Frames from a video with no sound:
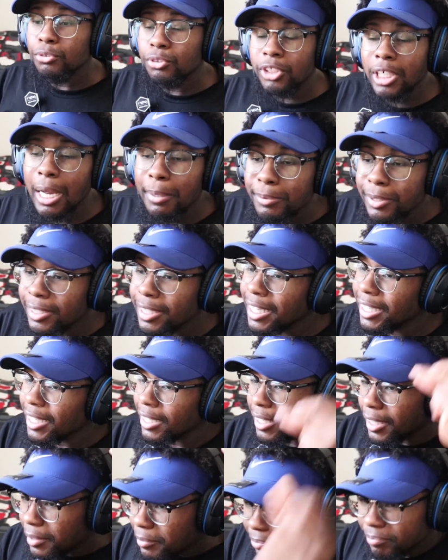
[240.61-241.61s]
You chop the neck
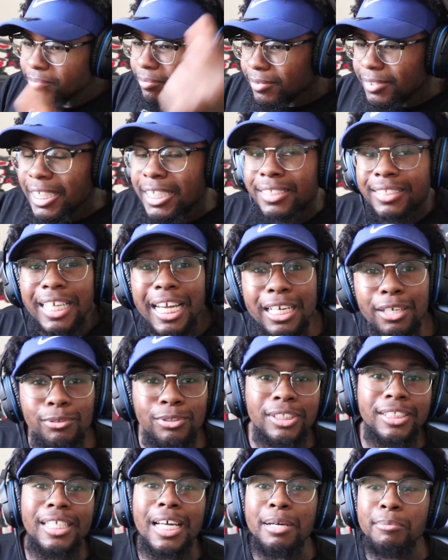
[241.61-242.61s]
and they
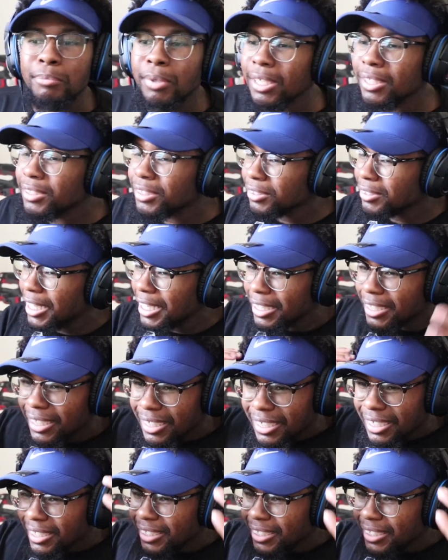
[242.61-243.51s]
Thanos snap, bruh. So like,